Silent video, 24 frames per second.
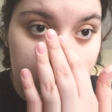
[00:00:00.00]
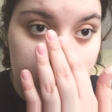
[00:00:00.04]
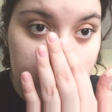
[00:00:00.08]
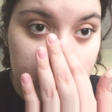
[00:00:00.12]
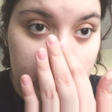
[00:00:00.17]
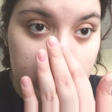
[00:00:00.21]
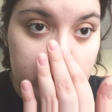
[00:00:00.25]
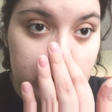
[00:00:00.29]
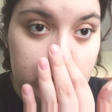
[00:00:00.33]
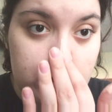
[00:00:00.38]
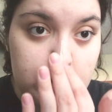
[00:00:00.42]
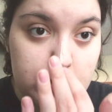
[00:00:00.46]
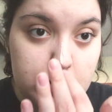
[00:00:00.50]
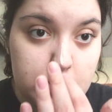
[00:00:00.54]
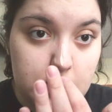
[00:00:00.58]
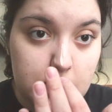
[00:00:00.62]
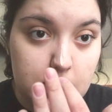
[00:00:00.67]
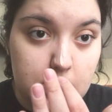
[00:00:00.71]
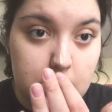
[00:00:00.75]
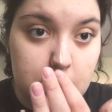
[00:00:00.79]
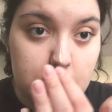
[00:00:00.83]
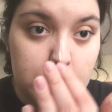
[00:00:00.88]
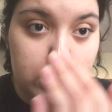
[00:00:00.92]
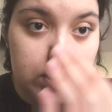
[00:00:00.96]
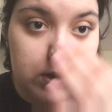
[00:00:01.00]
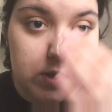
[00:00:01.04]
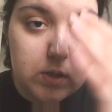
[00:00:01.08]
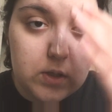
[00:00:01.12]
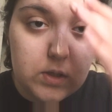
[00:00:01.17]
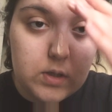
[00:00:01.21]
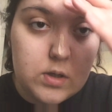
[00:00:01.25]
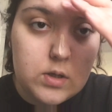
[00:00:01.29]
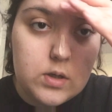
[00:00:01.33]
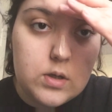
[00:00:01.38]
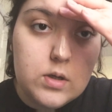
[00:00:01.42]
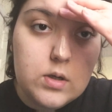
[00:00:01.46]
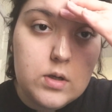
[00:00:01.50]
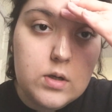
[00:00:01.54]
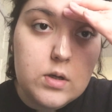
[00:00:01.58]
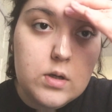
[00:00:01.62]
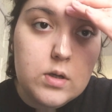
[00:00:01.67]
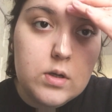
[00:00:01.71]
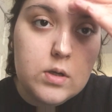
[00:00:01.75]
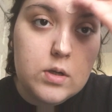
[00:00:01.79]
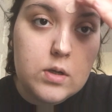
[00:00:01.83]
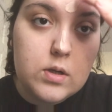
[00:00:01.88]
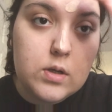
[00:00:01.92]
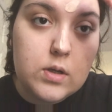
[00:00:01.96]
For instance, like here,
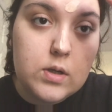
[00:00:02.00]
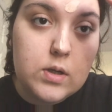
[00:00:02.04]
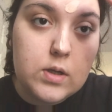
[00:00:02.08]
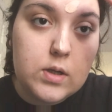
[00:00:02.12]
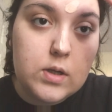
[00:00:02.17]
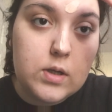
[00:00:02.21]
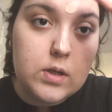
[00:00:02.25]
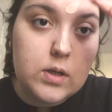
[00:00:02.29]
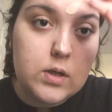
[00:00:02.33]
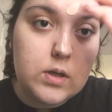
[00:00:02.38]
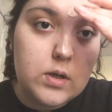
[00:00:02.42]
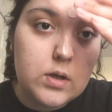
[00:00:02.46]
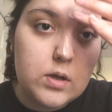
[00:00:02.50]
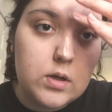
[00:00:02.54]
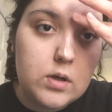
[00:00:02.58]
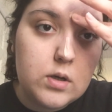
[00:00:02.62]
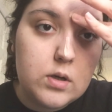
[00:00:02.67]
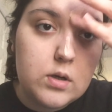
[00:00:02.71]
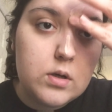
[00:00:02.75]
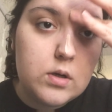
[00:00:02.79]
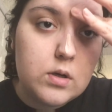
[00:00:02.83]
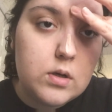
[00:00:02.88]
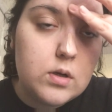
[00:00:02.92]
here,